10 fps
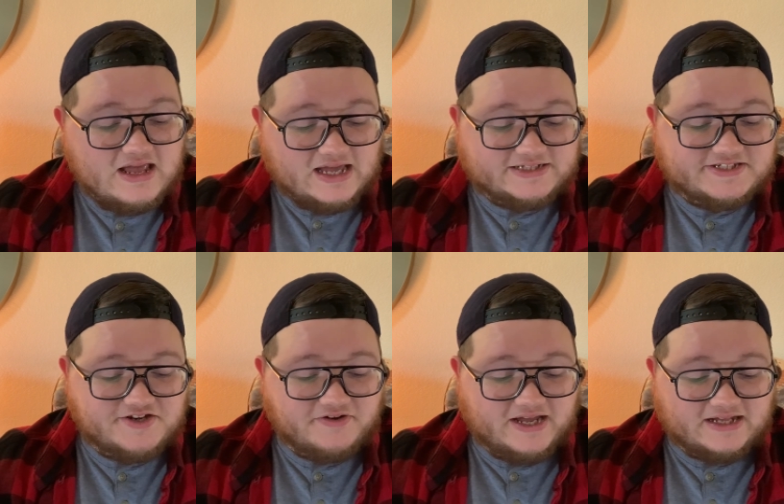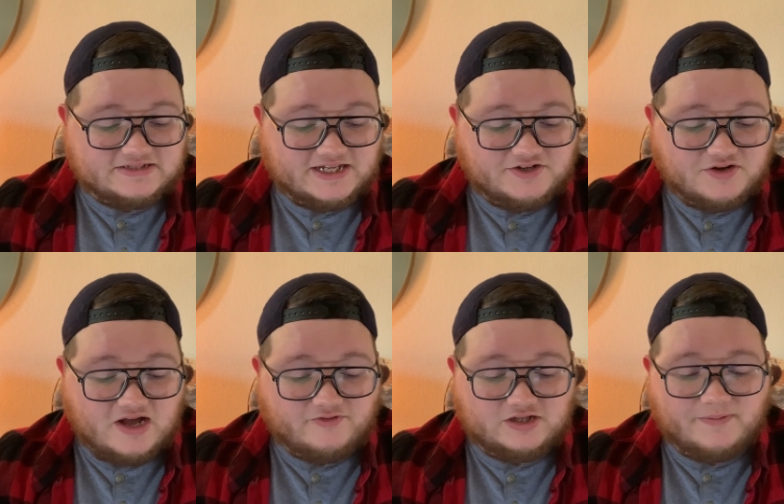A searing and tender
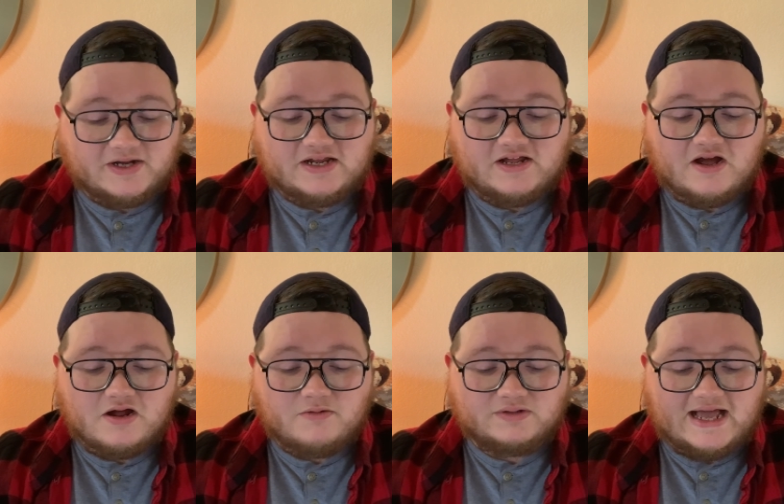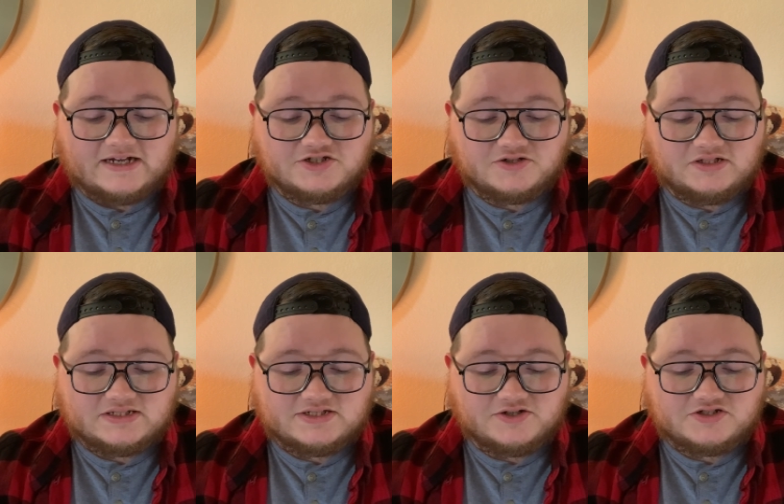novel about a young Black
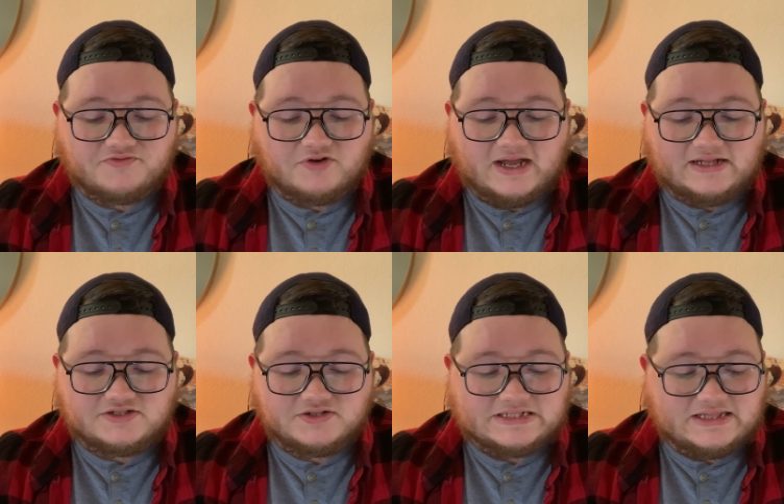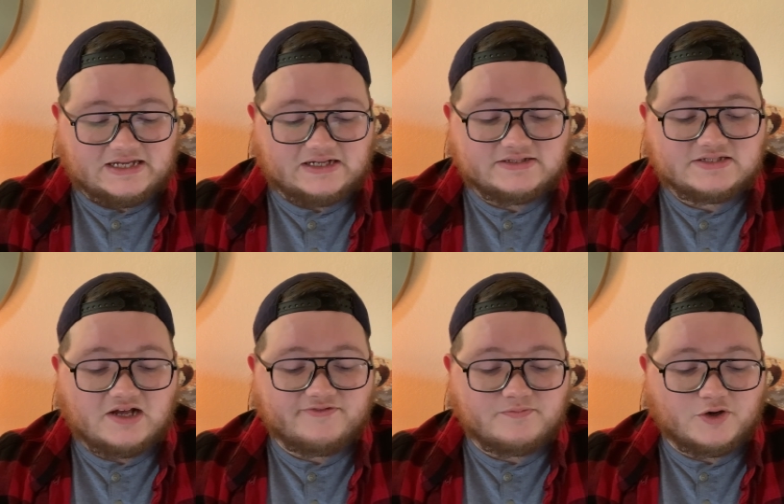journalist's search for answers in the
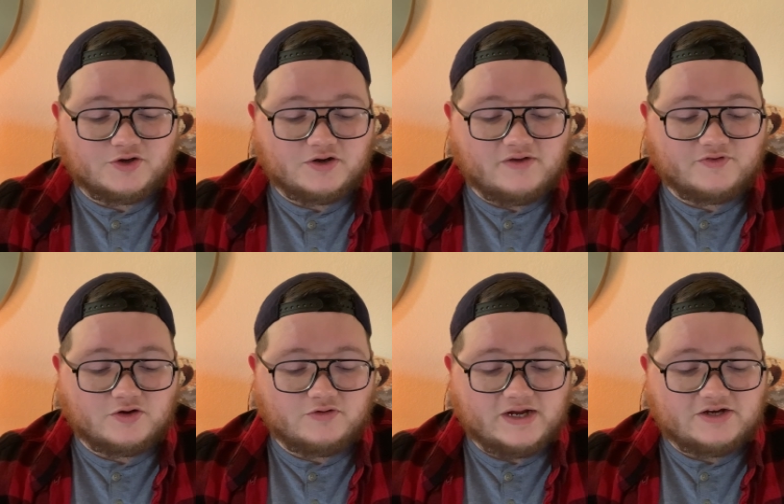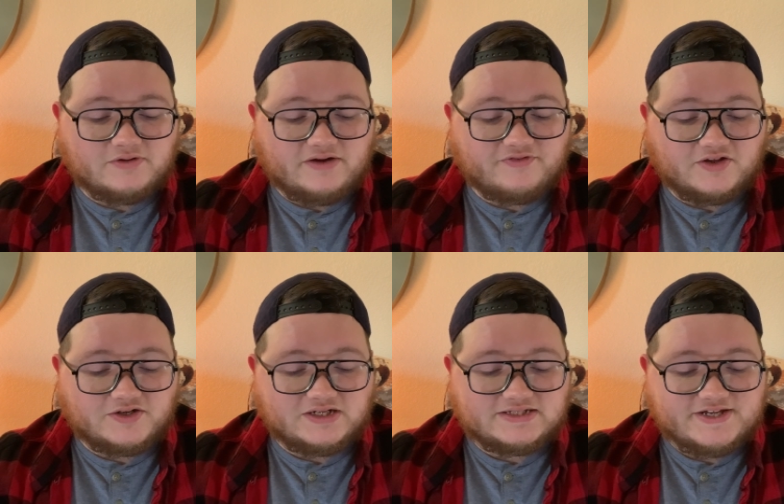unsolved murder of her
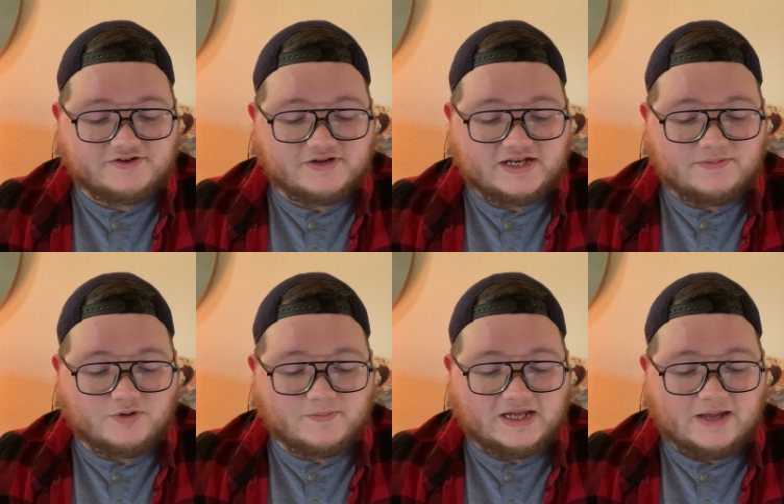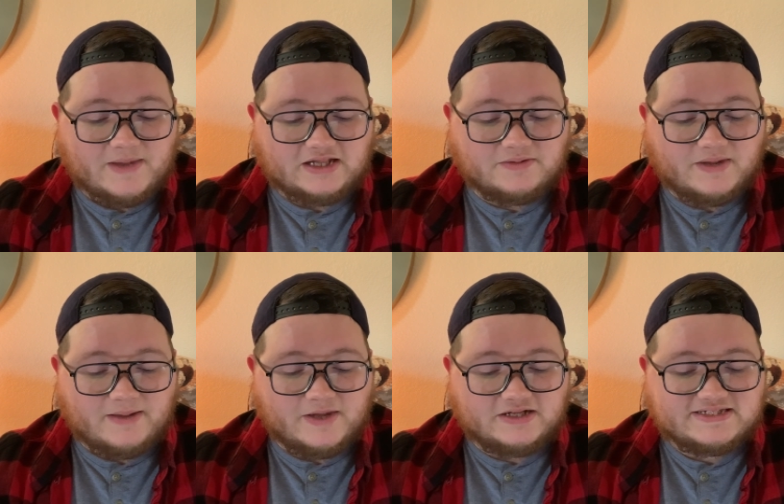great-grandfather in segregated Birmingham,
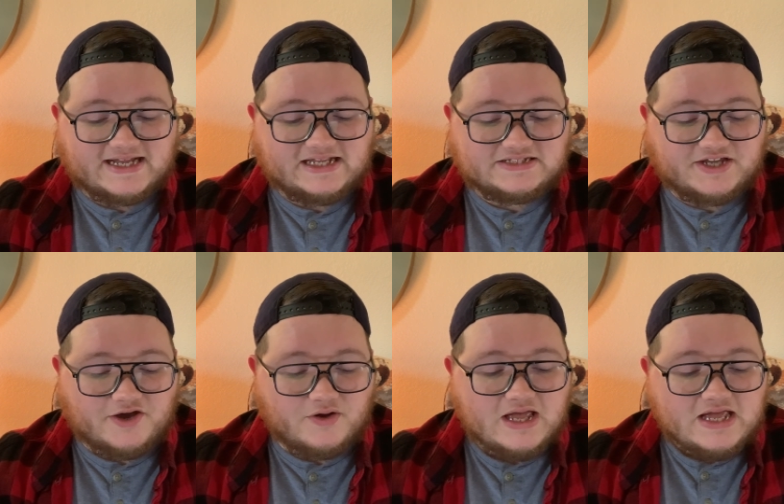Alabama, decades ago,